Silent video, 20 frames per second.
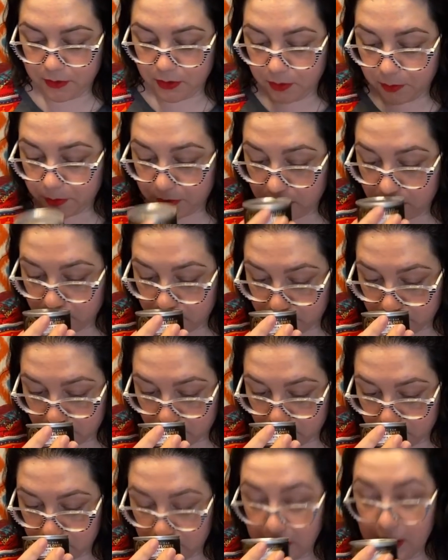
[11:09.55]
open,
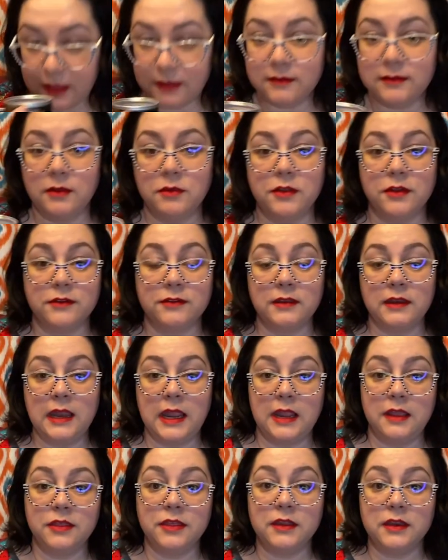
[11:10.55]
and so there's an
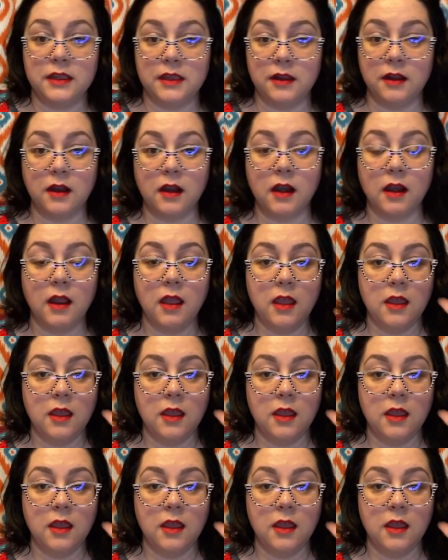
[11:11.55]
1/8 in here.